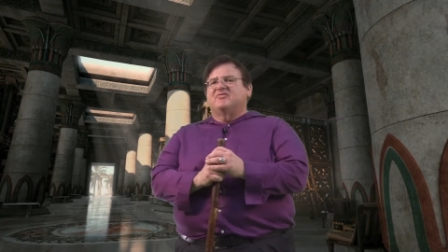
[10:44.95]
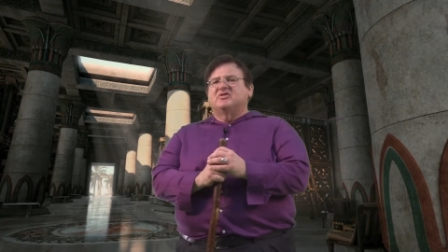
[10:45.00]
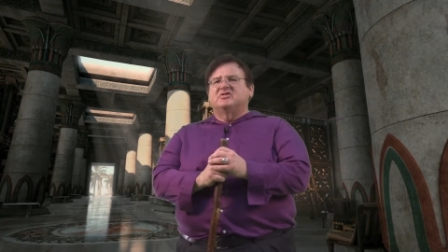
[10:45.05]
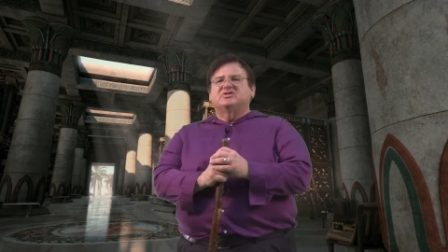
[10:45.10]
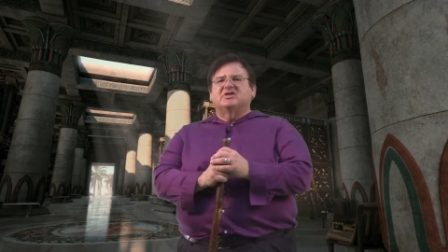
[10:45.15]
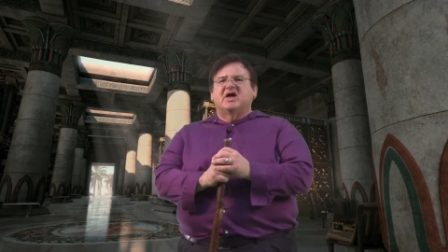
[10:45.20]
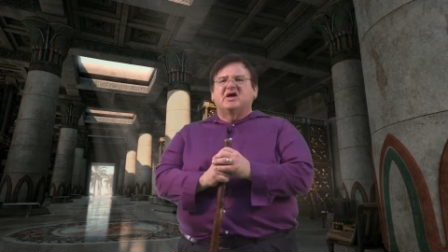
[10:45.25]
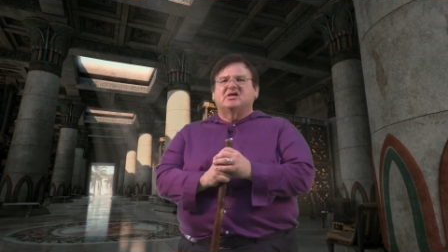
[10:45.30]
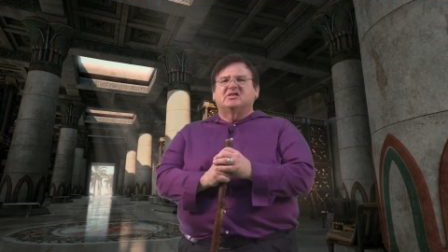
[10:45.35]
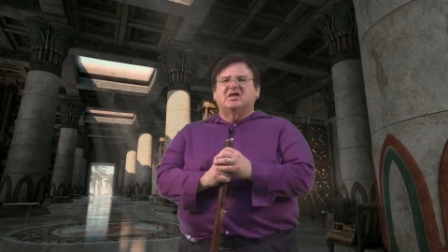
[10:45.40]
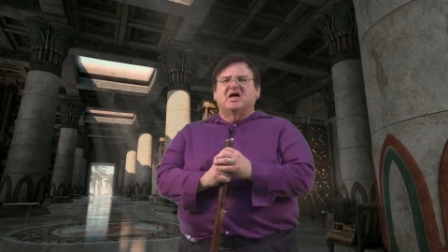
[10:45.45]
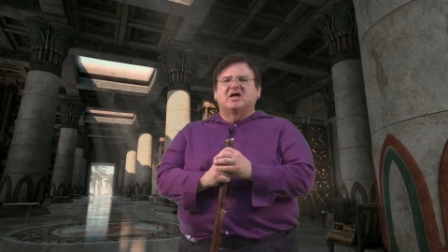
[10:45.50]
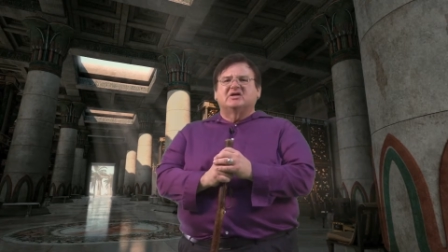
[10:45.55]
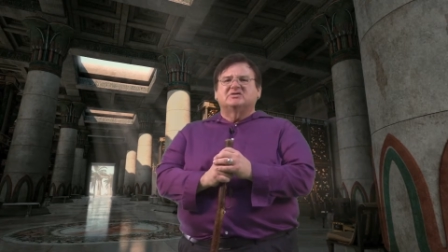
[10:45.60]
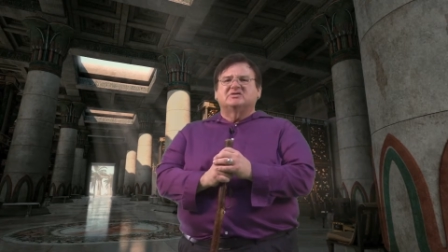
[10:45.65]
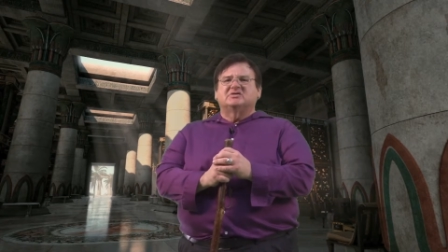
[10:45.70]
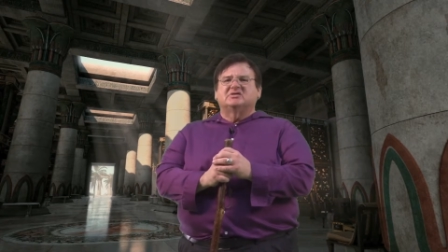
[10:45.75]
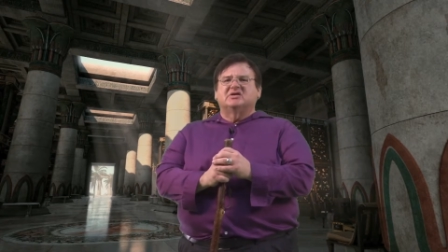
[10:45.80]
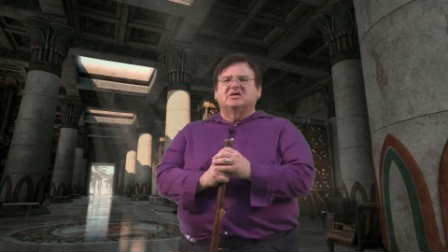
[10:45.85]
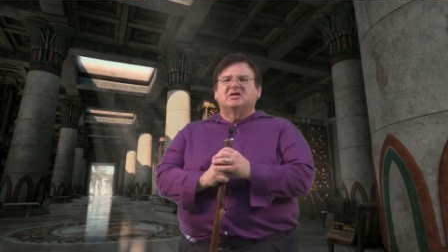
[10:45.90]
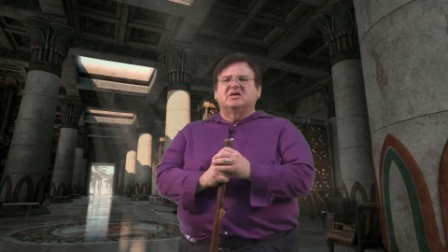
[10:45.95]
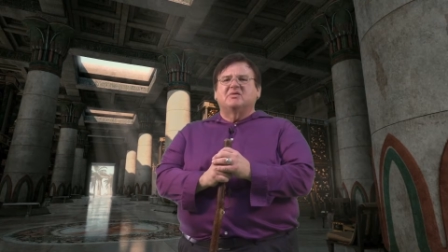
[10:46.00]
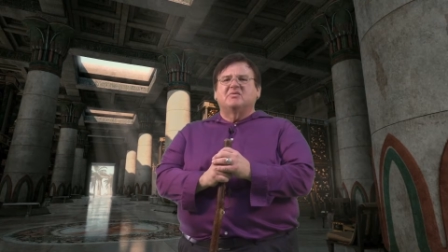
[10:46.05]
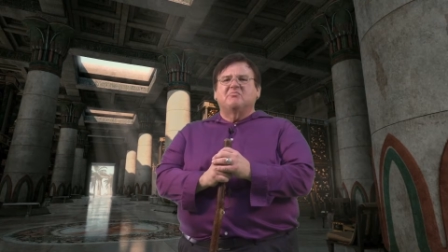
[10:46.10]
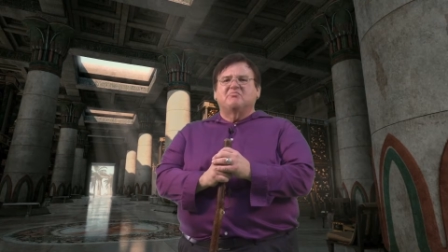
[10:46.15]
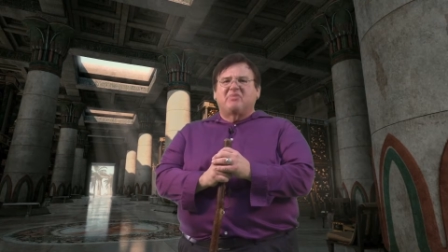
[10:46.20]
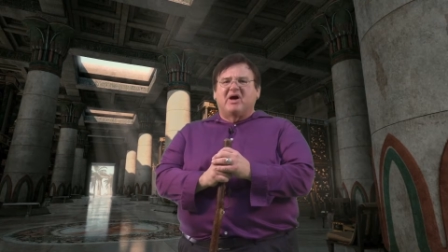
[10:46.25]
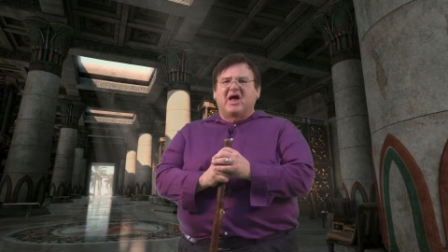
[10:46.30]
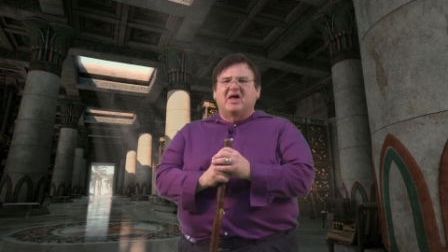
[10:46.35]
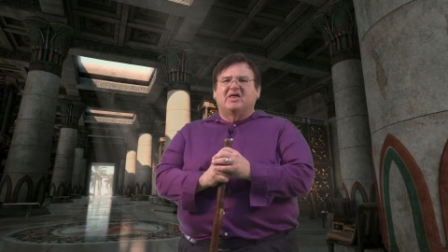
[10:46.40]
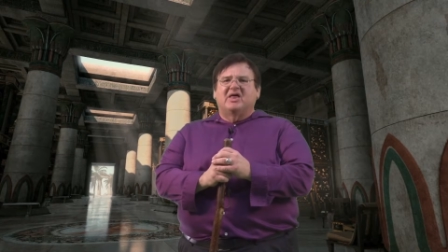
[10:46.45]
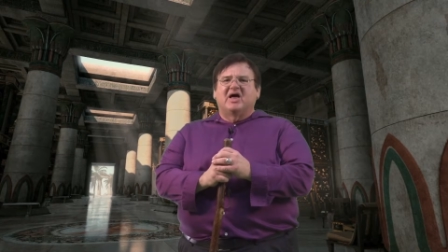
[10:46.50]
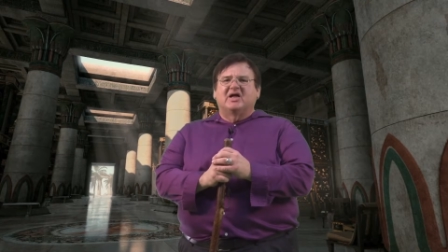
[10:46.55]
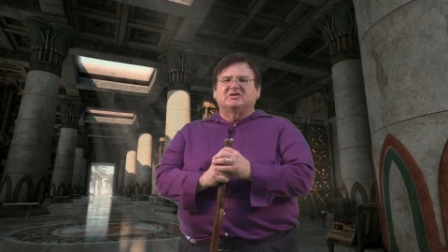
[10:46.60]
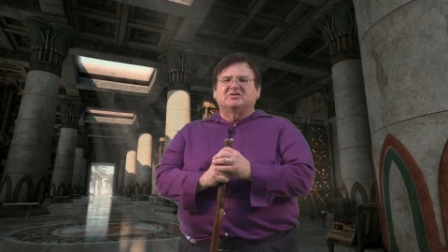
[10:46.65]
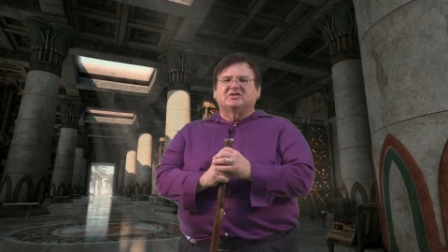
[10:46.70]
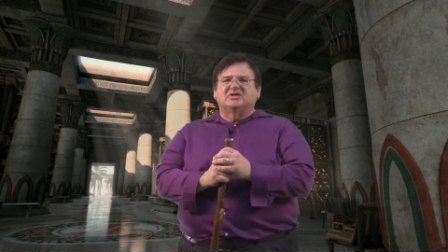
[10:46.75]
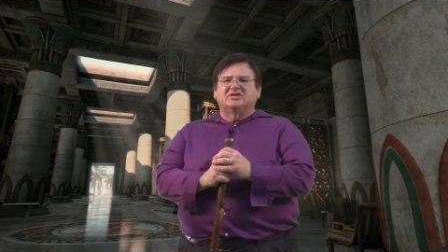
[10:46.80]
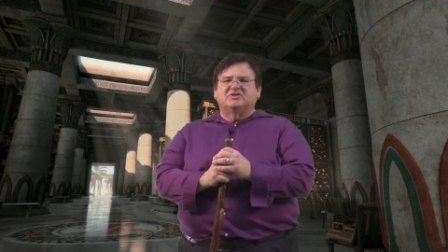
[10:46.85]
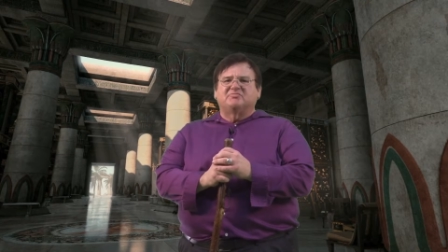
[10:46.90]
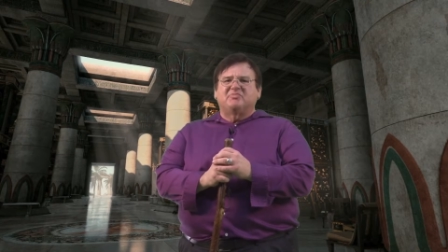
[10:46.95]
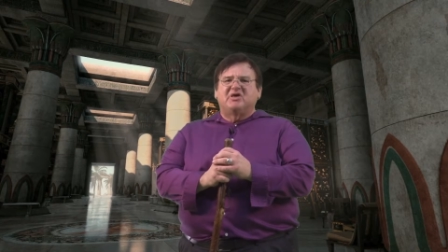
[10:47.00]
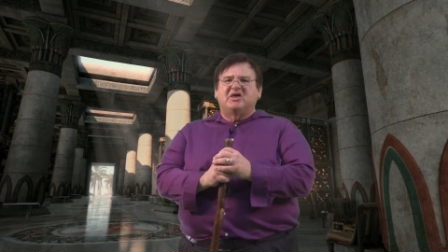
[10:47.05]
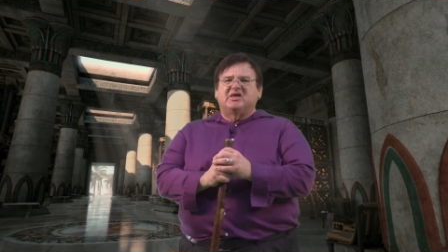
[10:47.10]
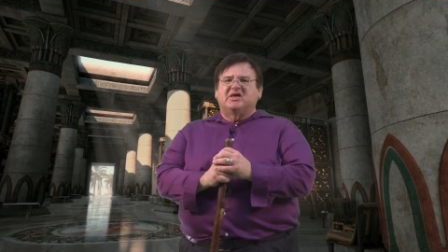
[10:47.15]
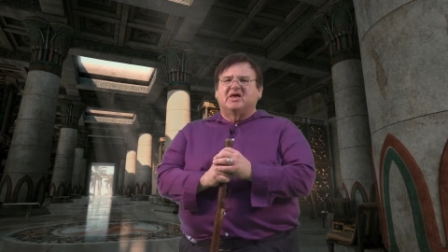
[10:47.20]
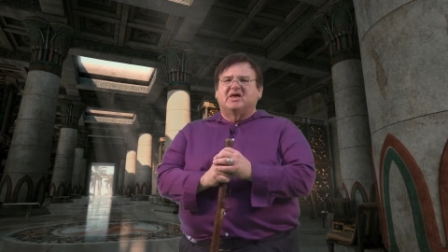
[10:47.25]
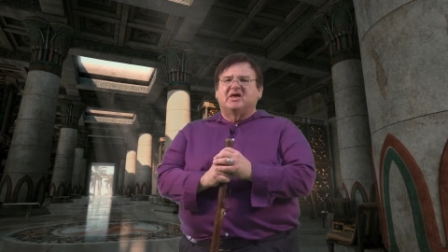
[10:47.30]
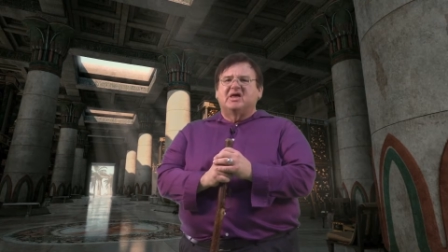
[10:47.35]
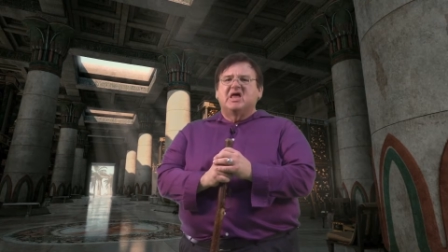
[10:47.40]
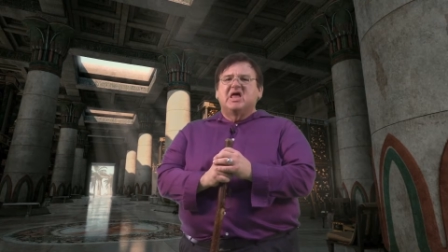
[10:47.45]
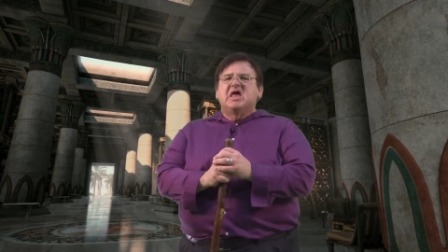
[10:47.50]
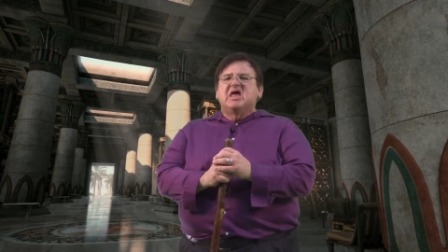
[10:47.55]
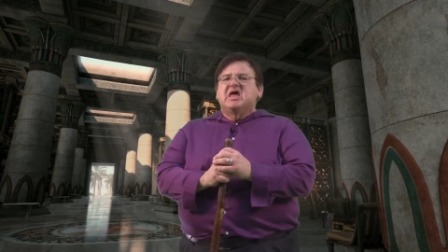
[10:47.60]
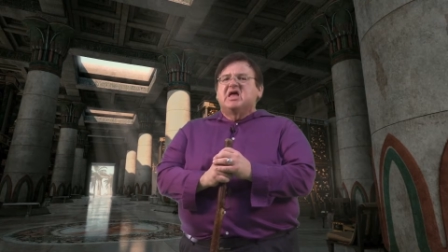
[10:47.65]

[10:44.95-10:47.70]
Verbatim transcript: then psychologically, biologically speaking,